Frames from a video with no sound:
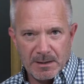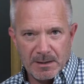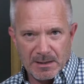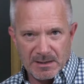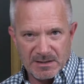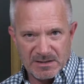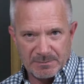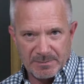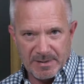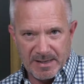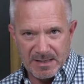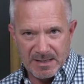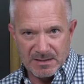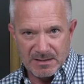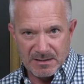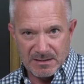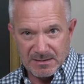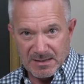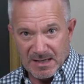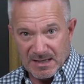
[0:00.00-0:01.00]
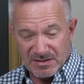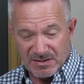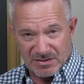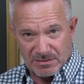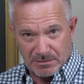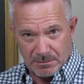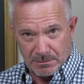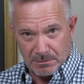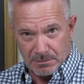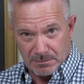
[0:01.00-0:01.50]
It's based,
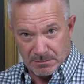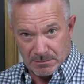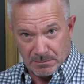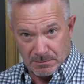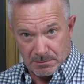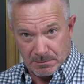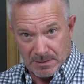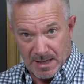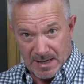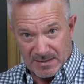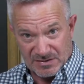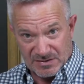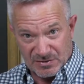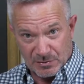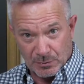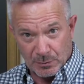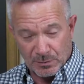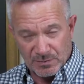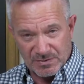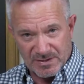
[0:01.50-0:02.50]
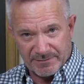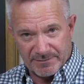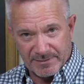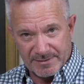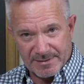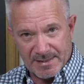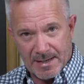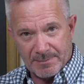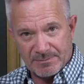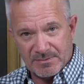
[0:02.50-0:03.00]
yes, a lot of schools have
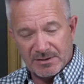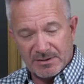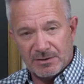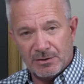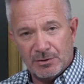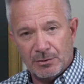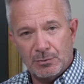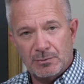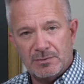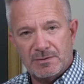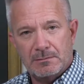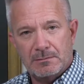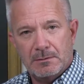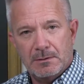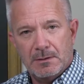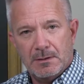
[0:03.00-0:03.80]
adopted new